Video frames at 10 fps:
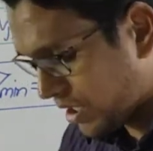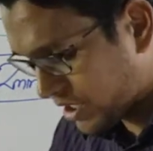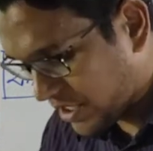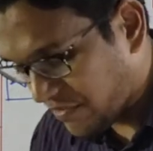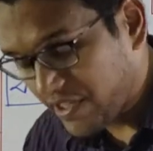
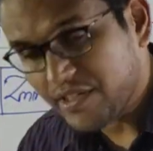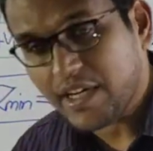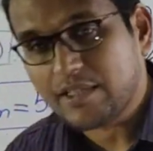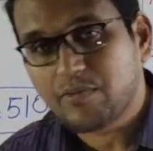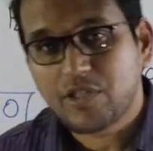the given
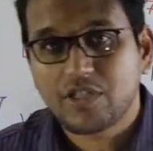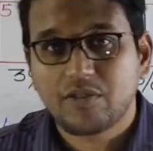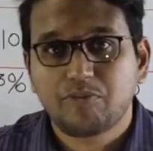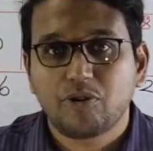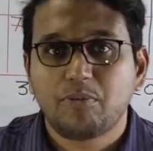
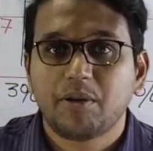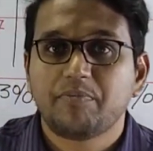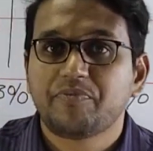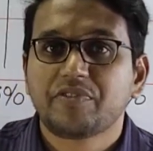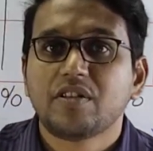transportation
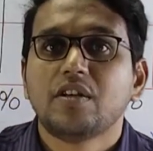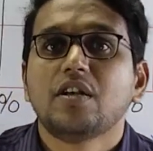problem.